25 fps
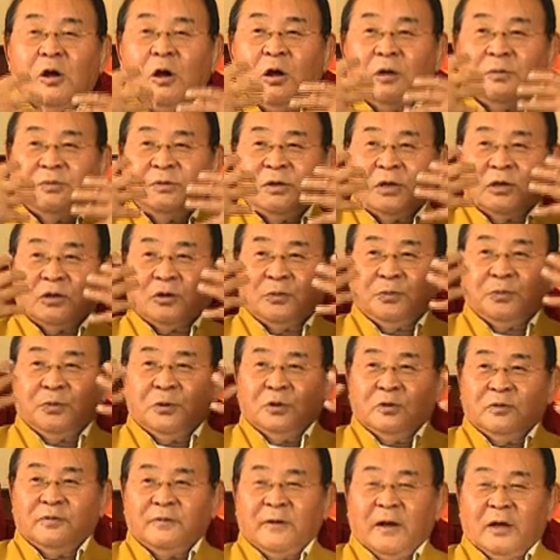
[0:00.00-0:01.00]
object to
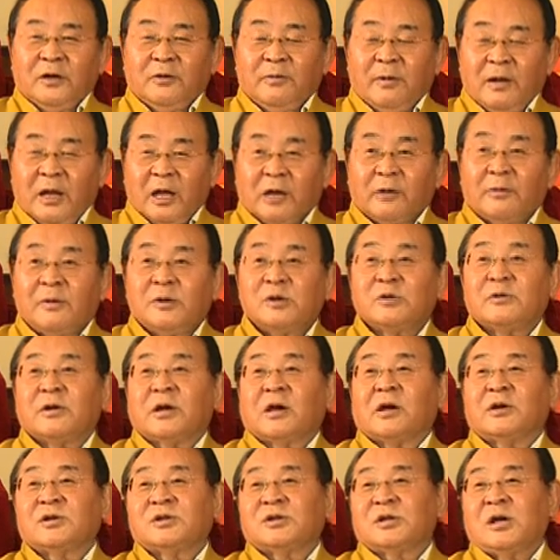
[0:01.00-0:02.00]
purify you, like when you
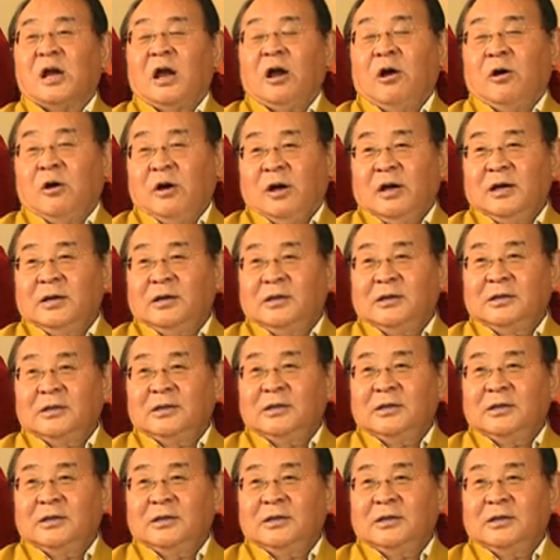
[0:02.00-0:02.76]
take a shower,